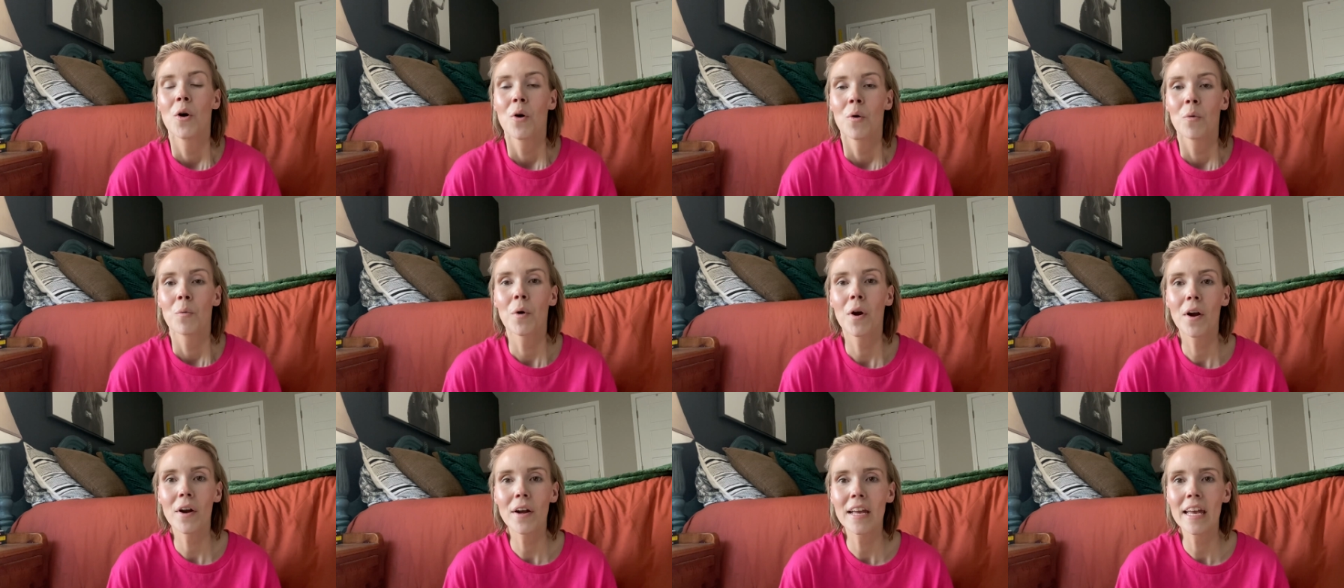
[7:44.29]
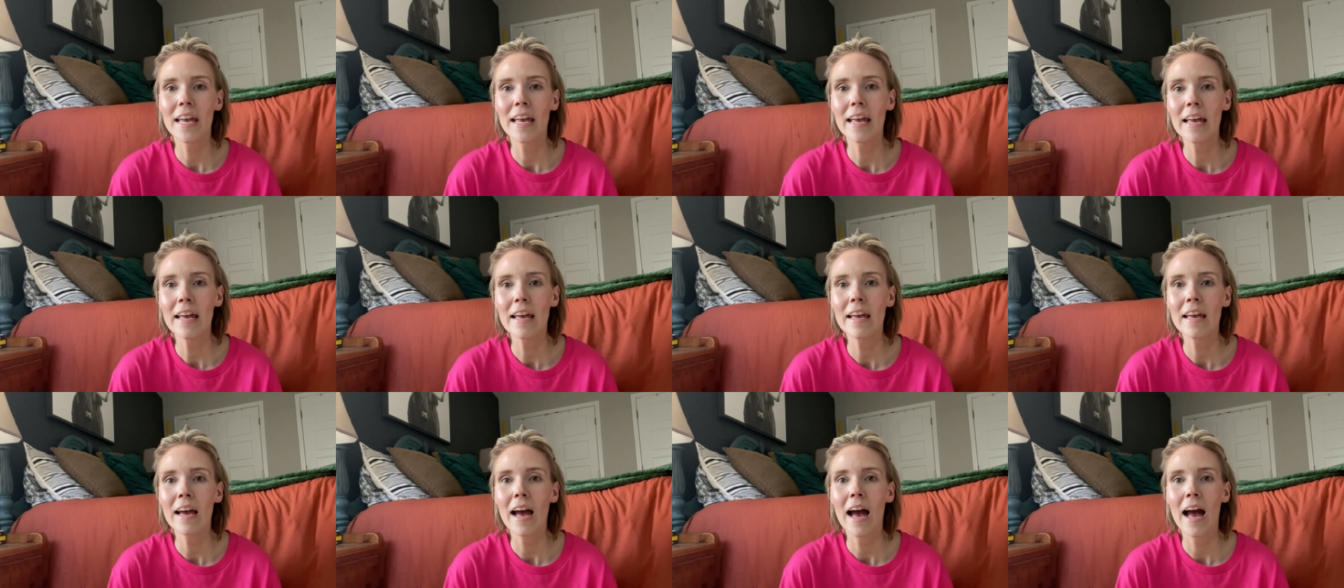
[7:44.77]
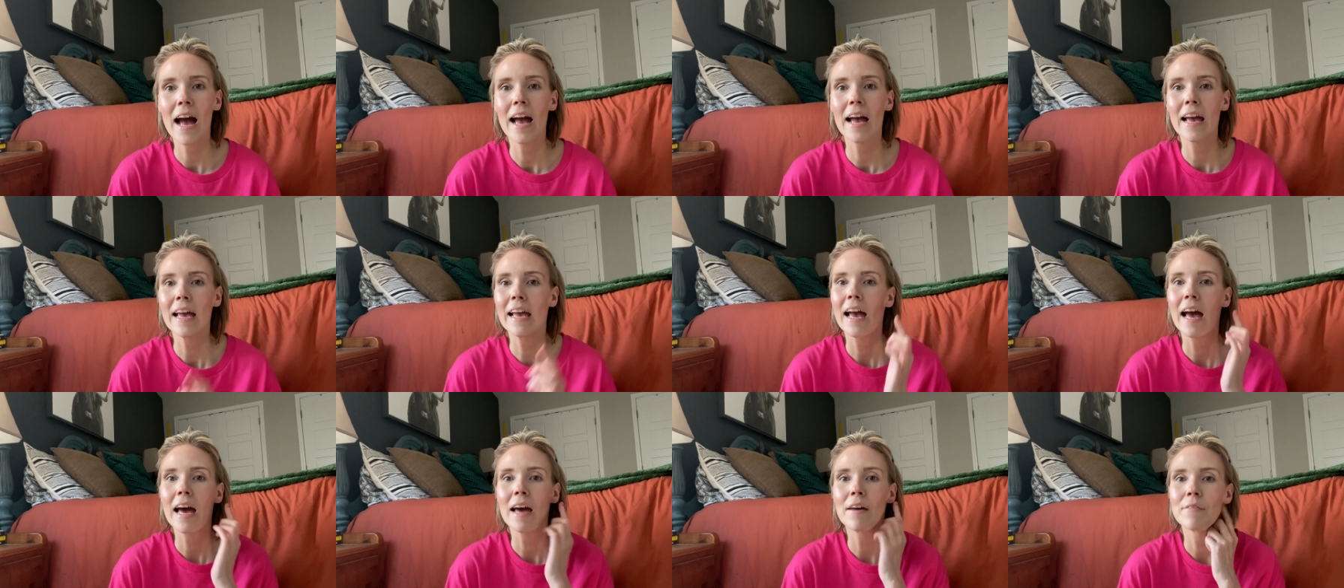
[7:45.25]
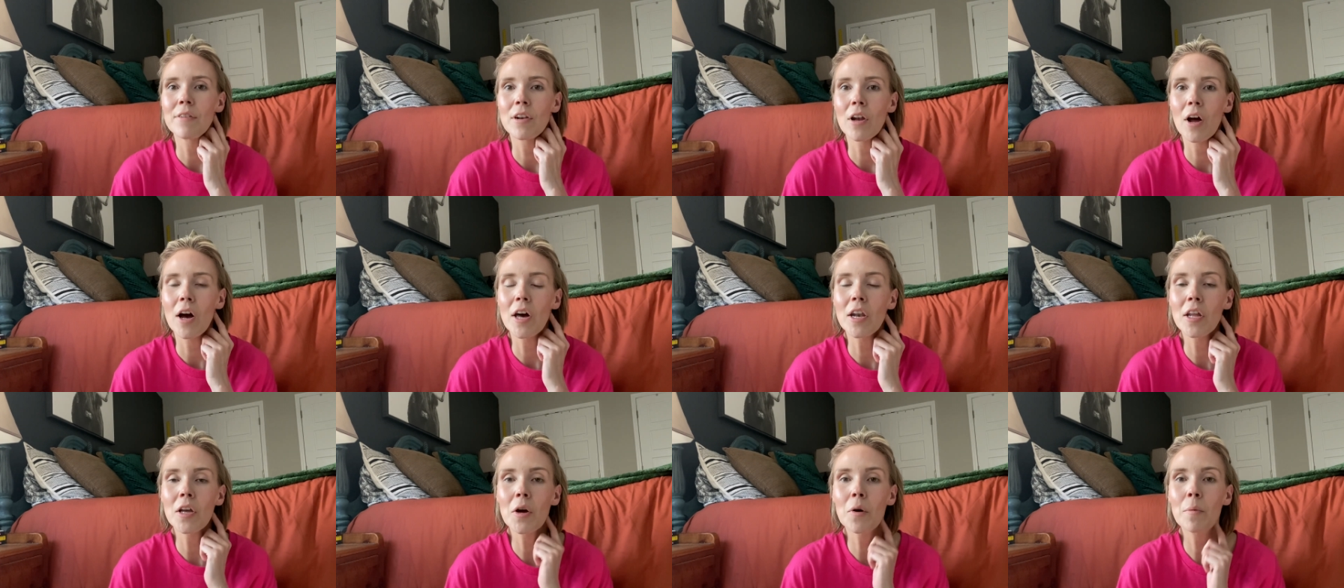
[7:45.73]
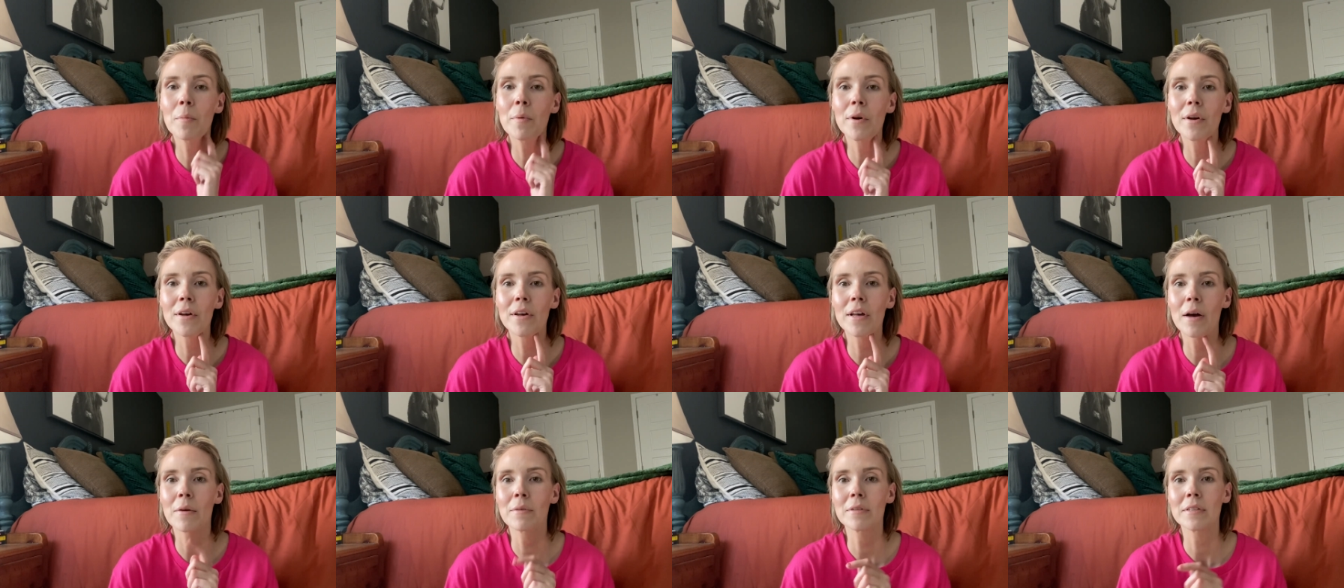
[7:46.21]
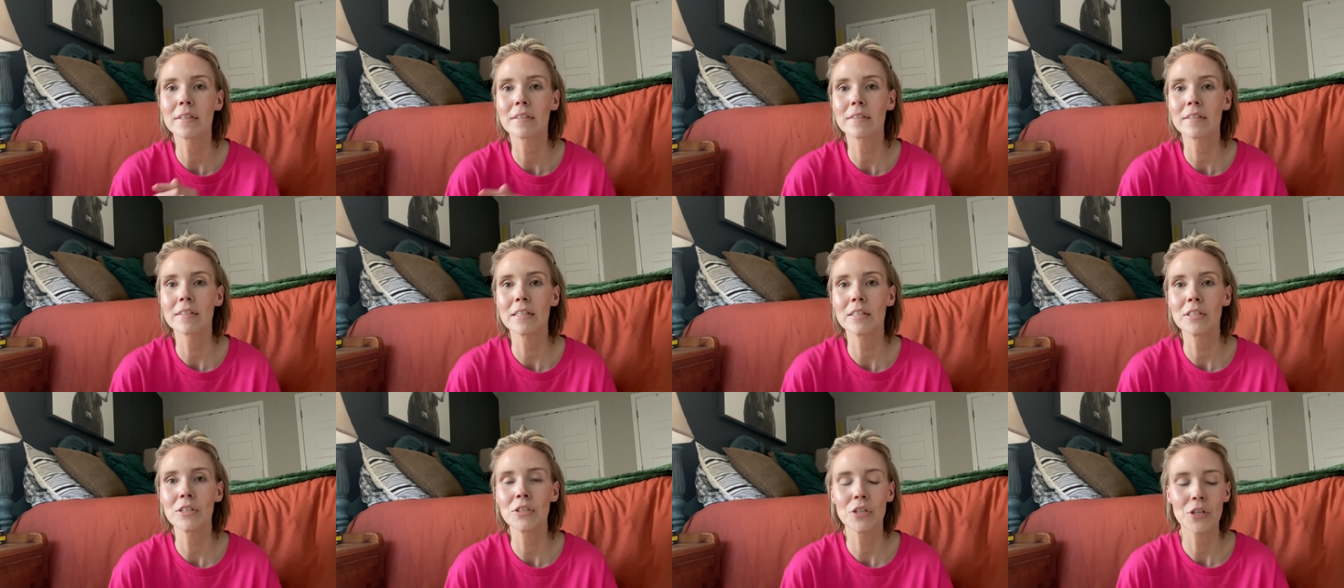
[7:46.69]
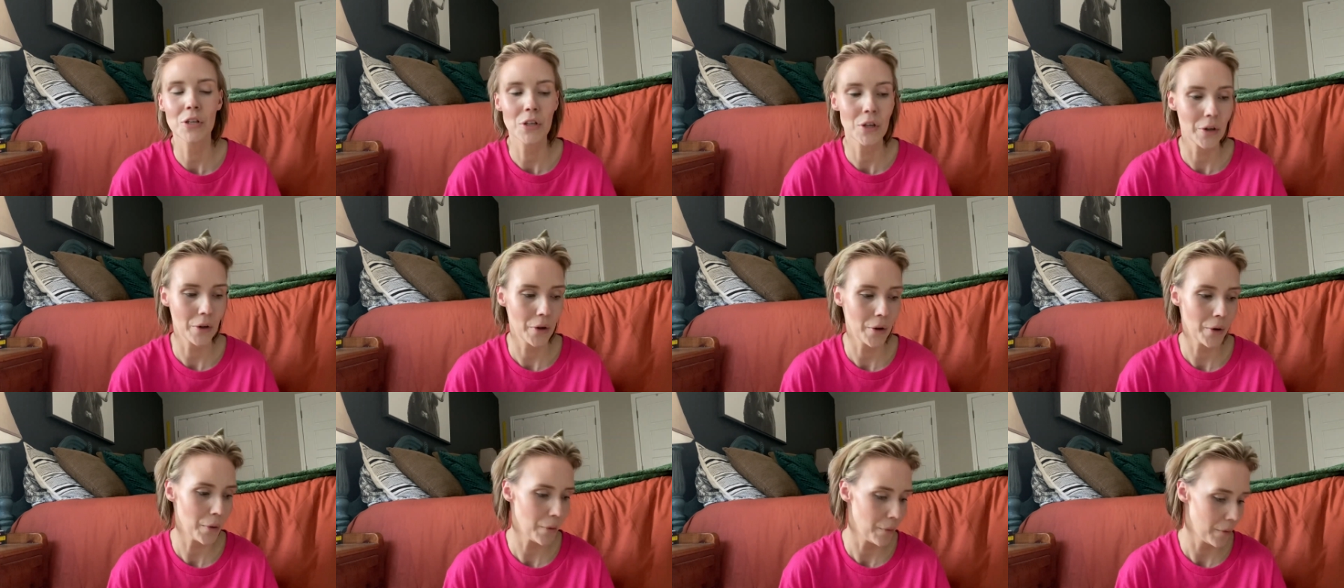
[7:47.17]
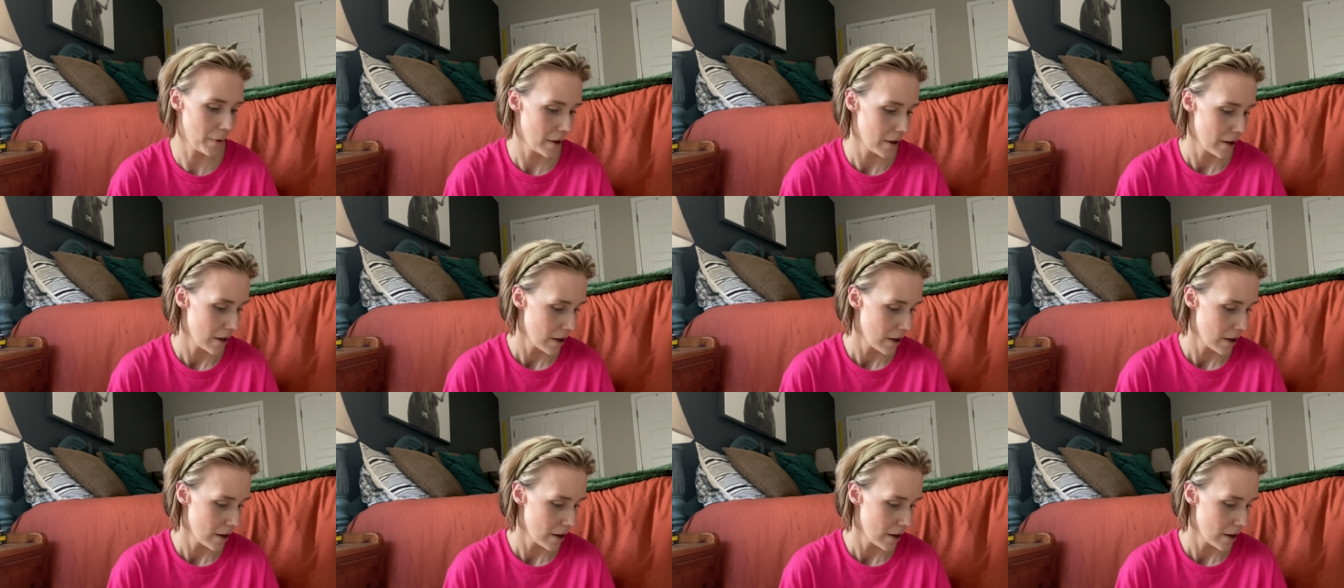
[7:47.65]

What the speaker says: working, I have an audiobook I was listening to,